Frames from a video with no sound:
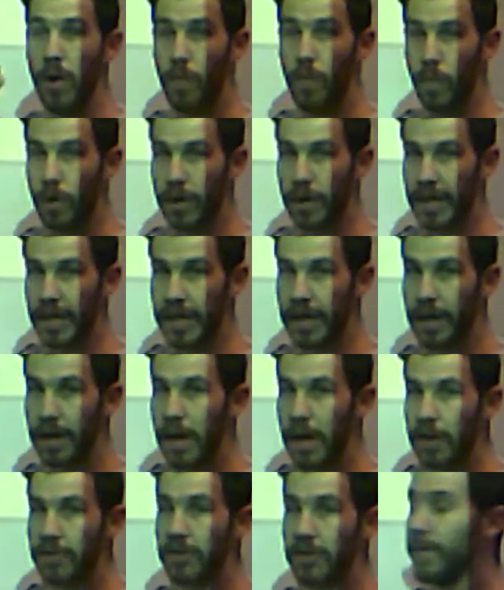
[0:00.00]
wording.
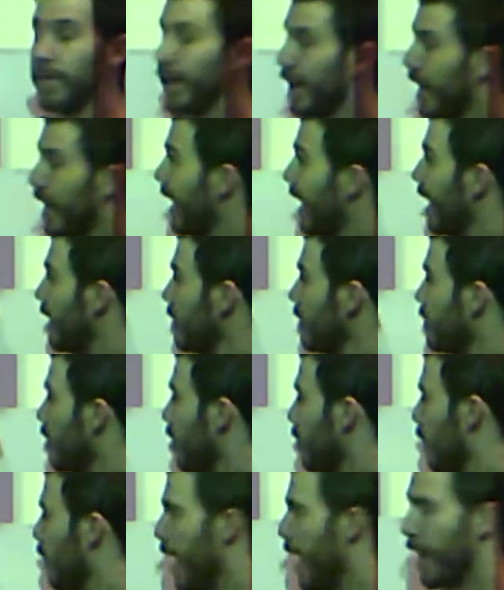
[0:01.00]
So you need to
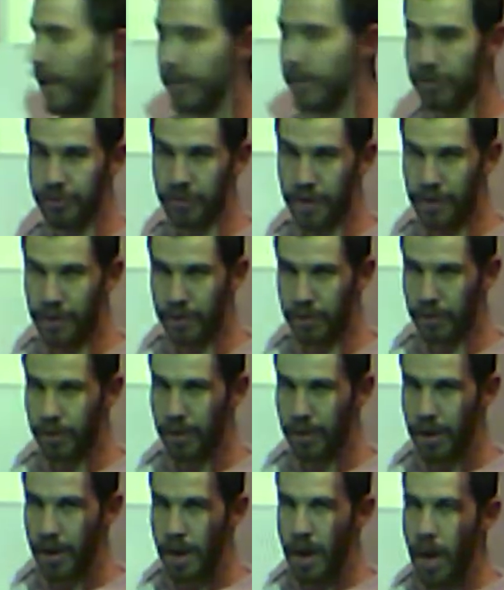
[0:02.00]
insert page number.
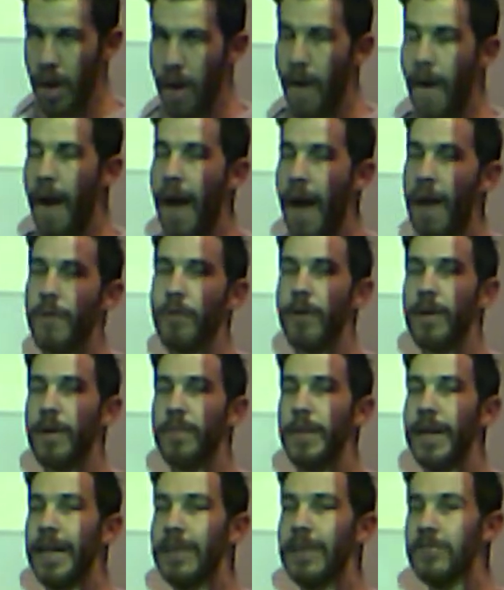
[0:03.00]
I would
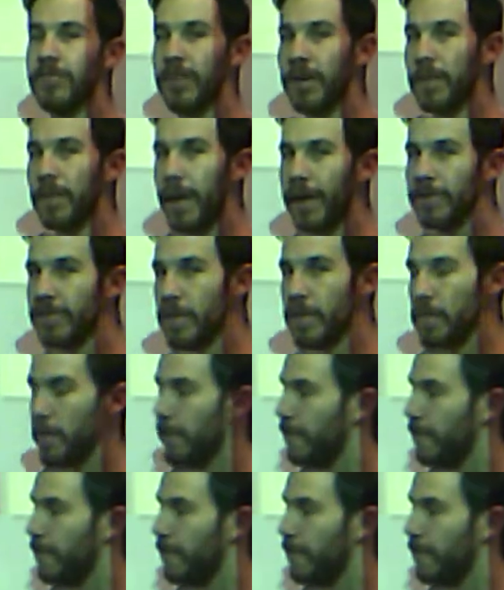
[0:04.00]
recommend inserting page number